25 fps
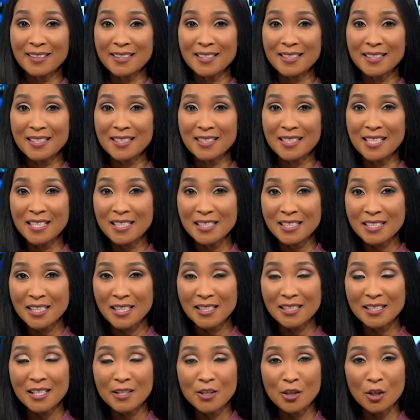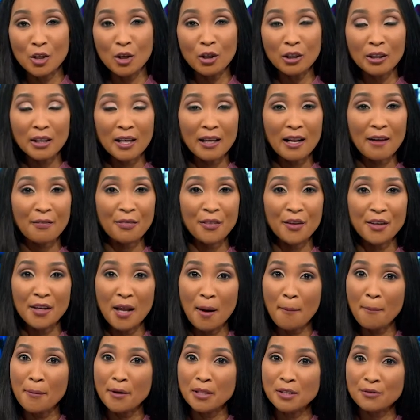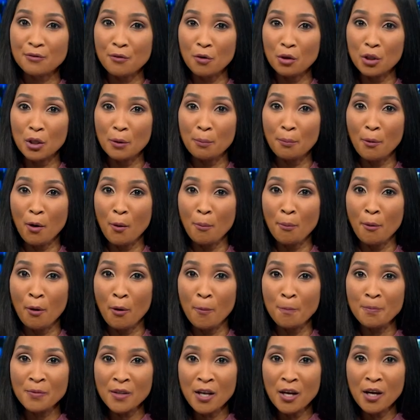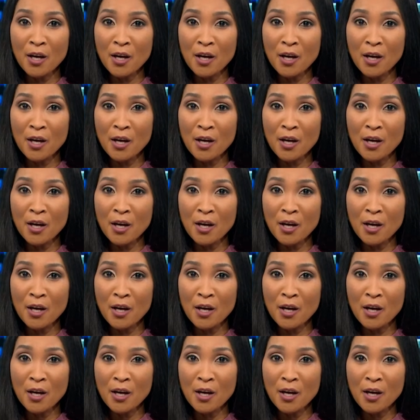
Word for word: the statistics and you're looking at the numbers for Limpopo,